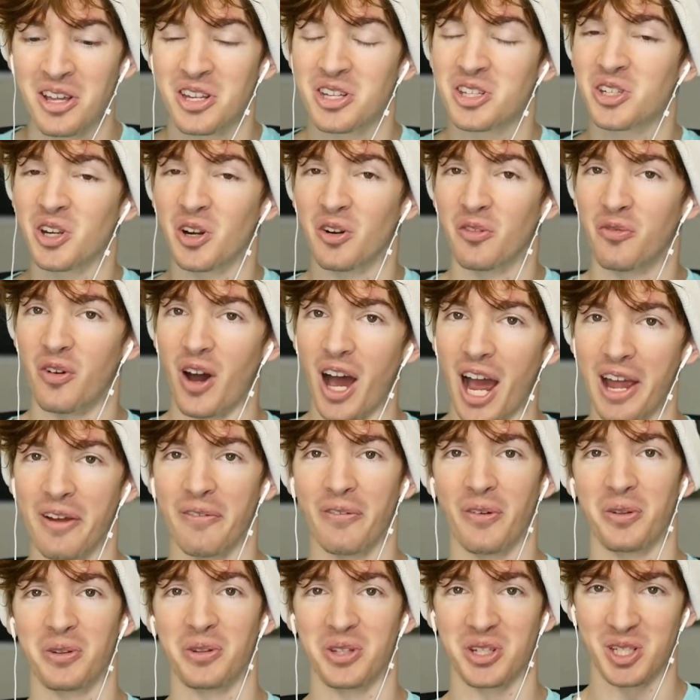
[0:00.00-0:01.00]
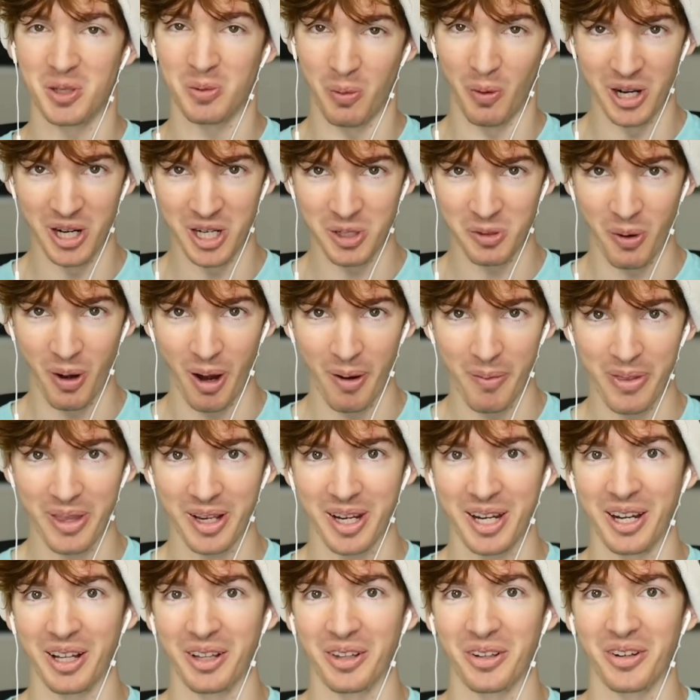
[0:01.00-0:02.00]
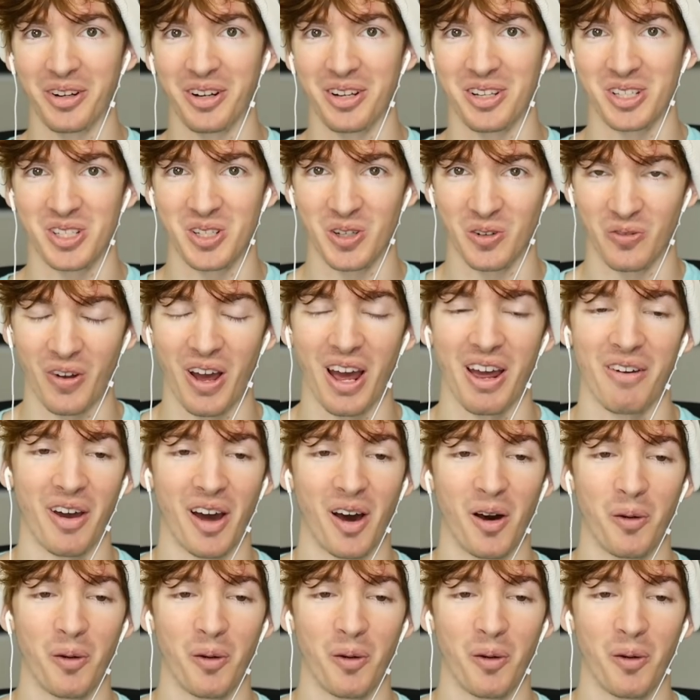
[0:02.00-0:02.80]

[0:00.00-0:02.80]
Survival the SpongeBob the Killer and Survive